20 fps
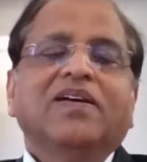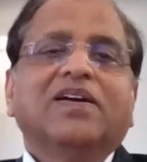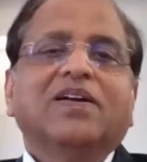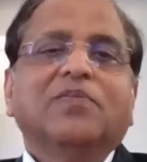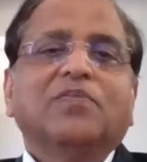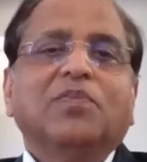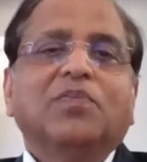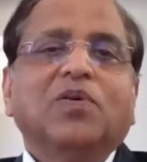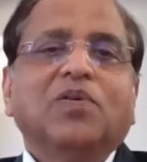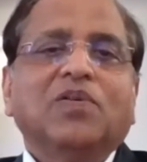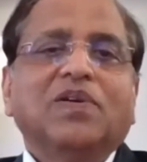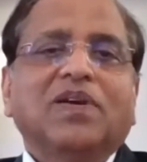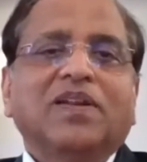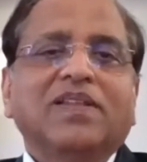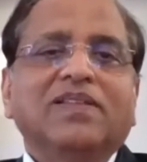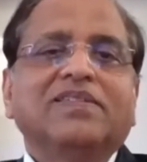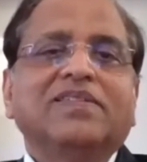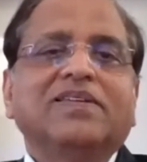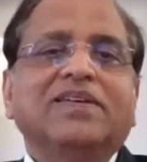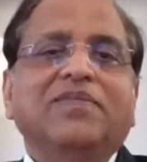
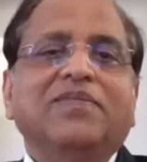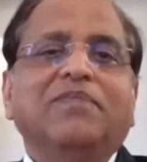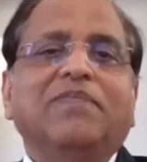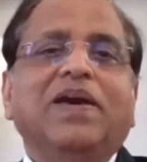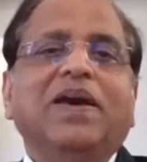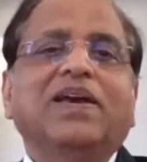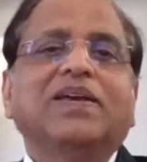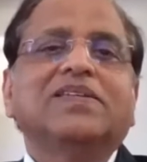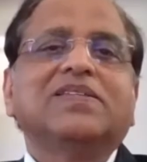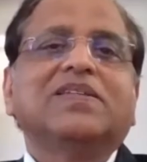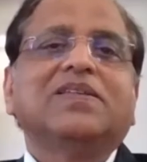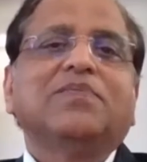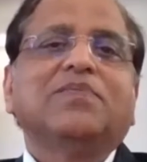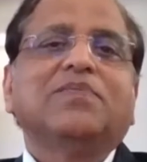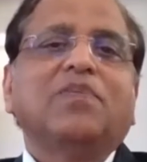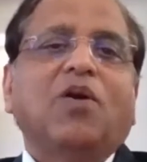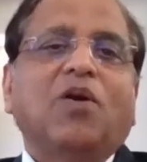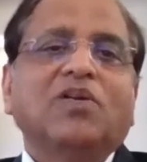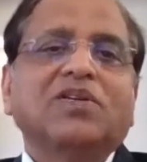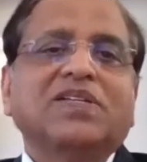cryptocurrency based, the
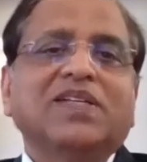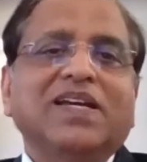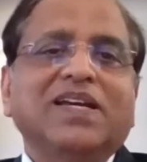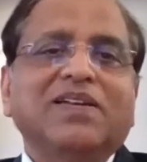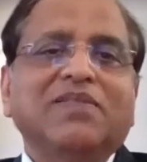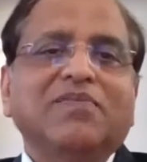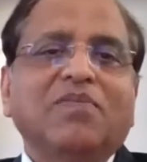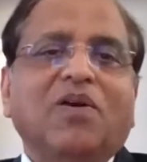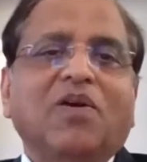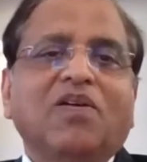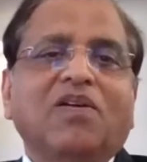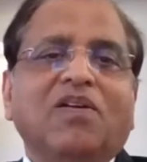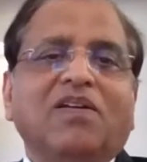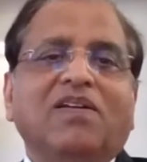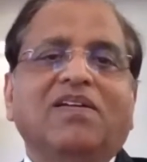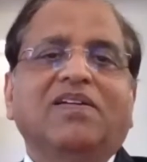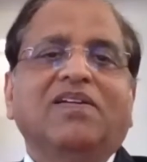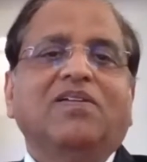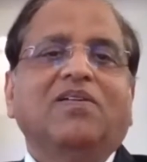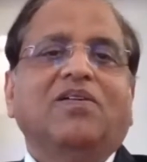blockchain
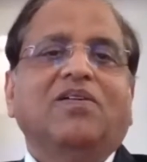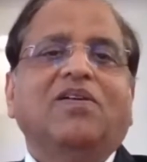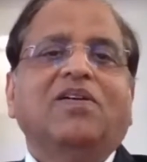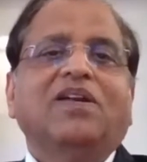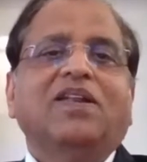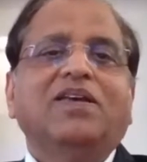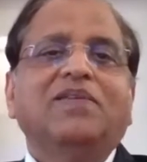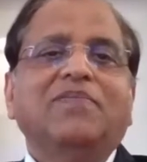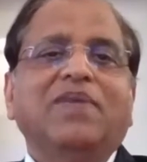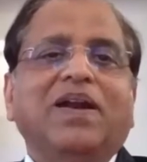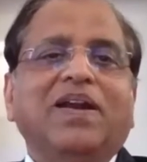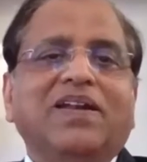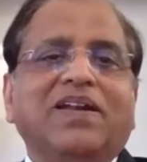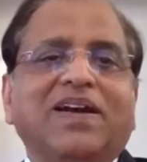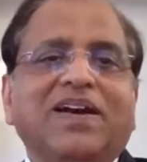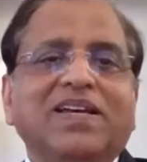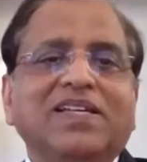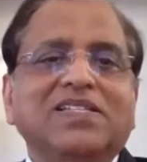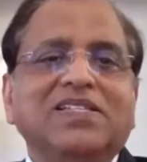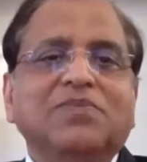model or
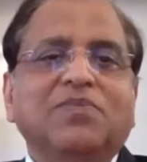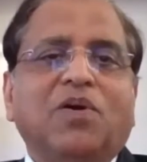dematerialized